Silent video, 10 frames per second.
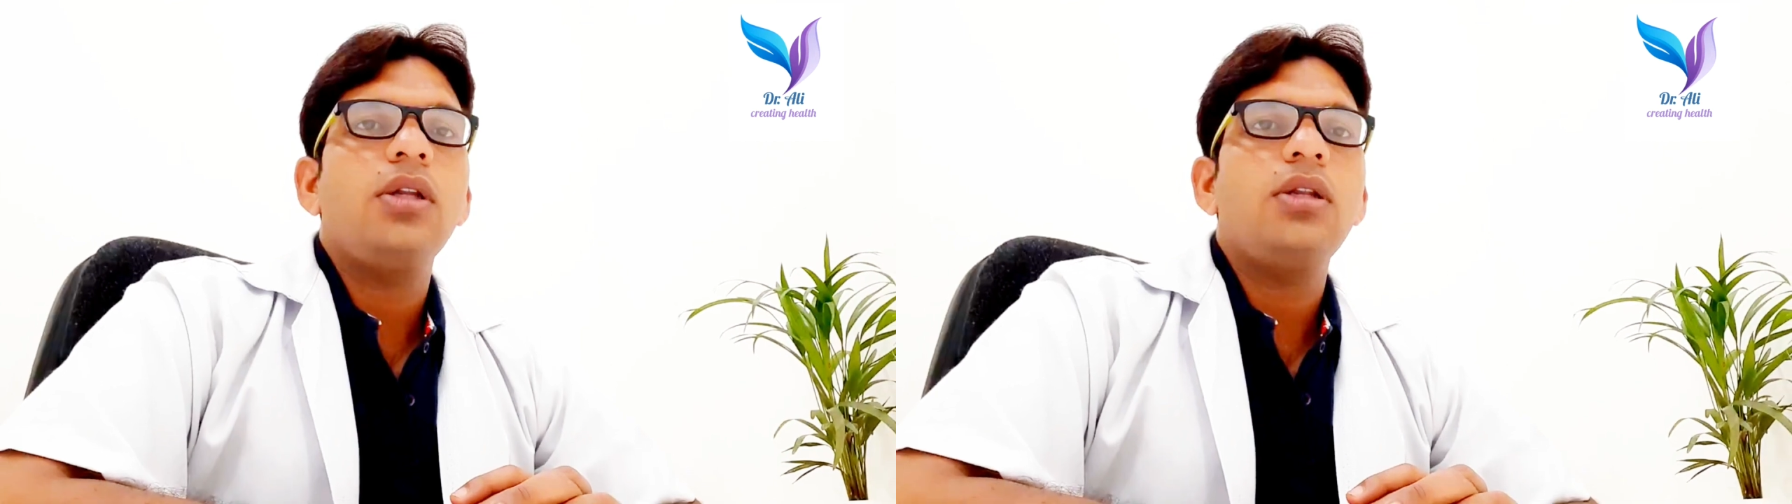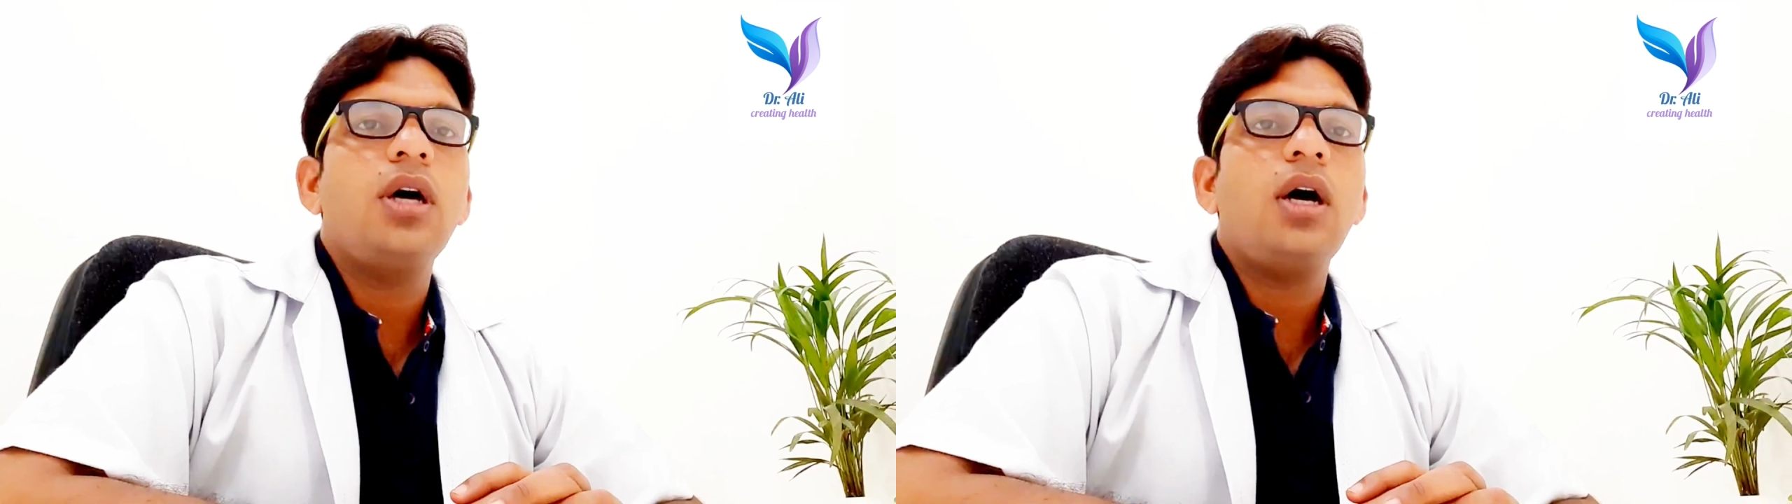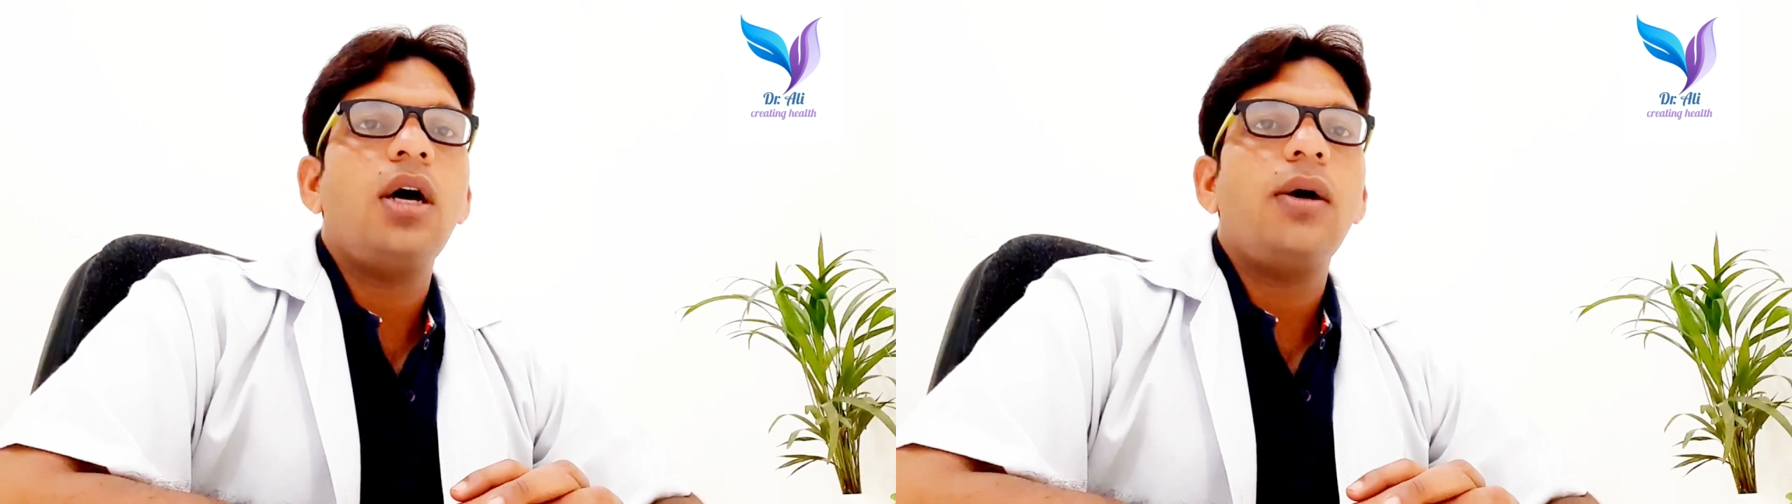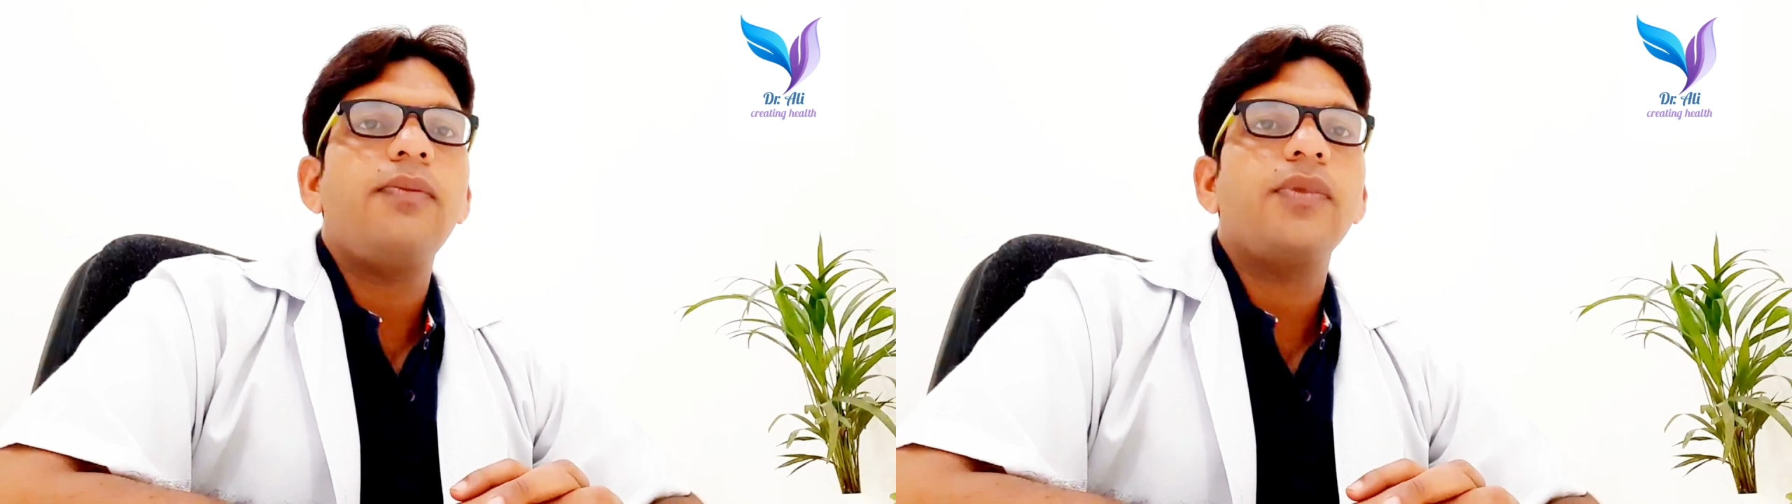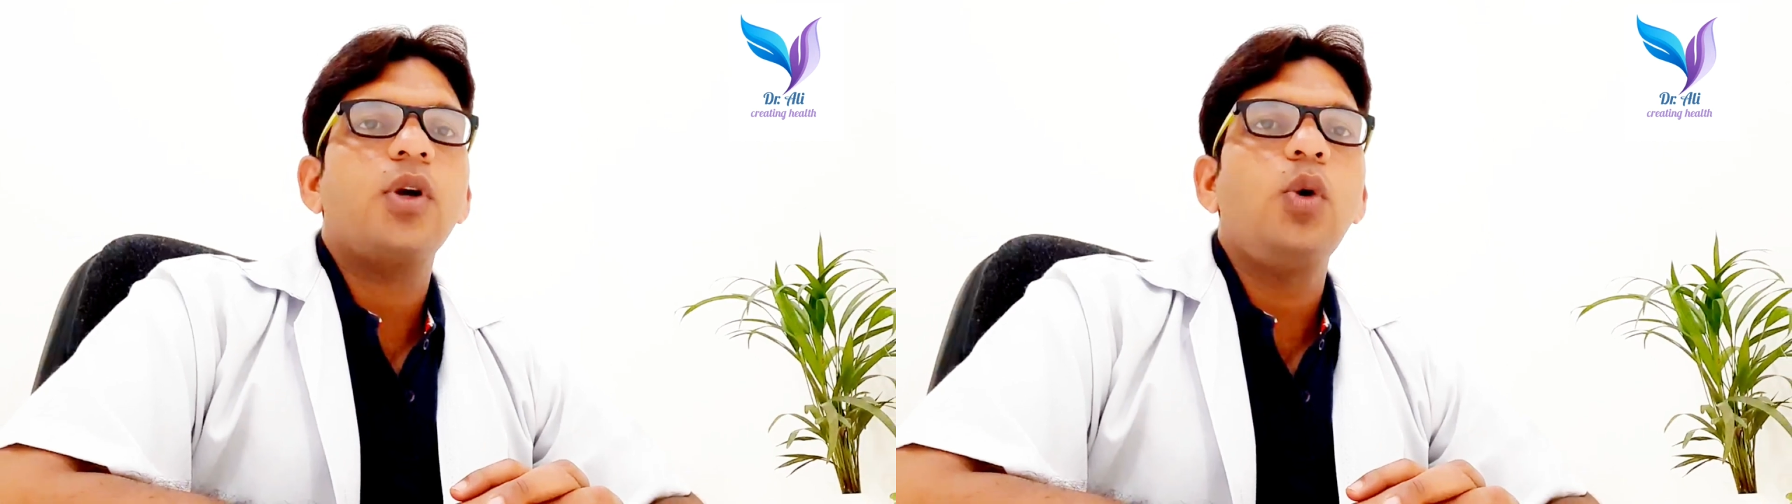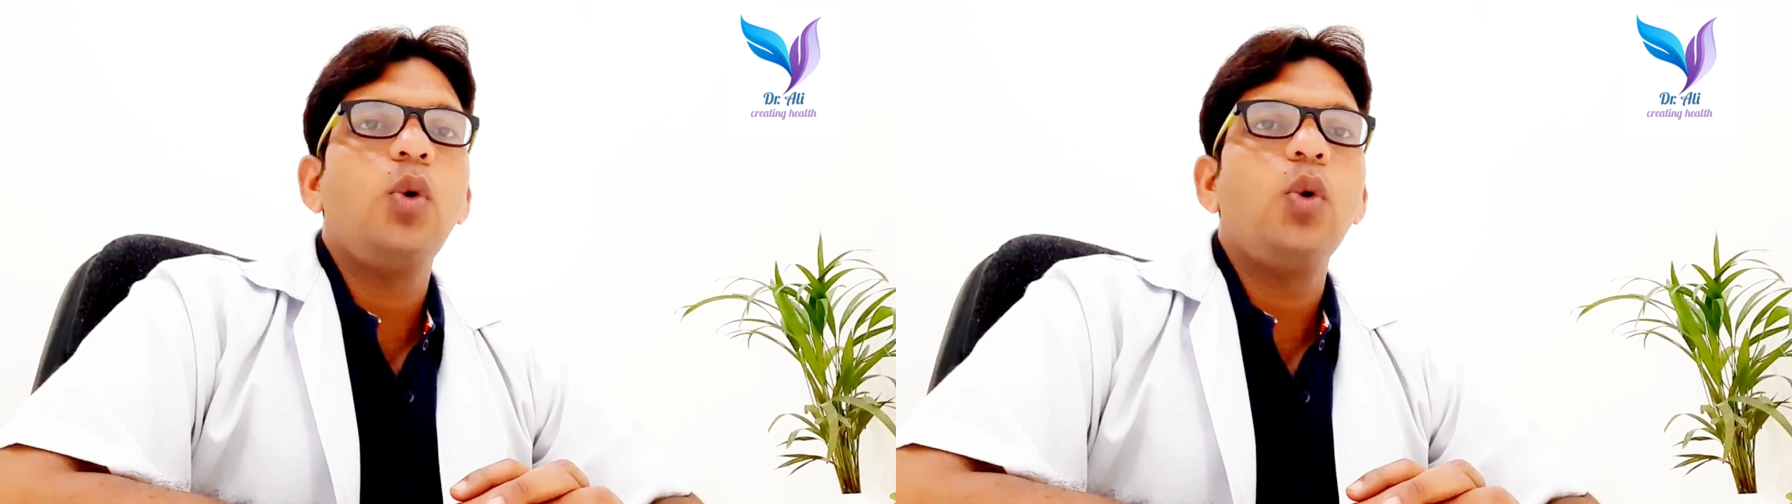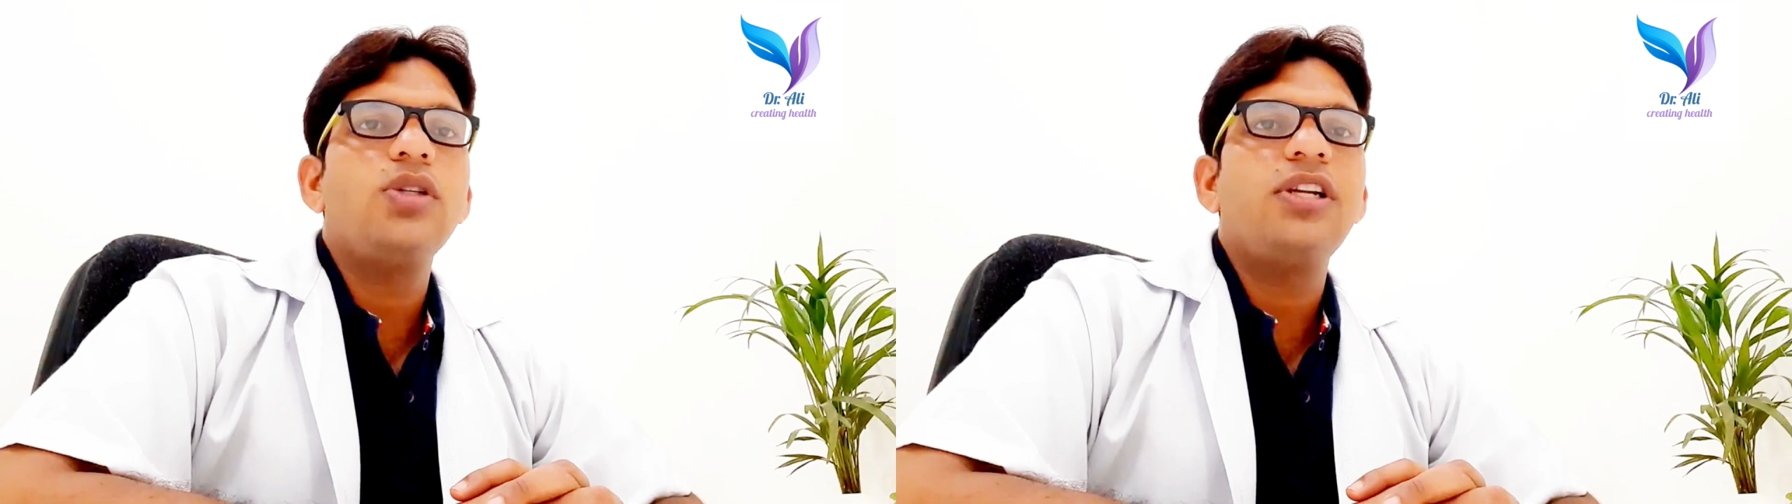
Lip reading: the glucose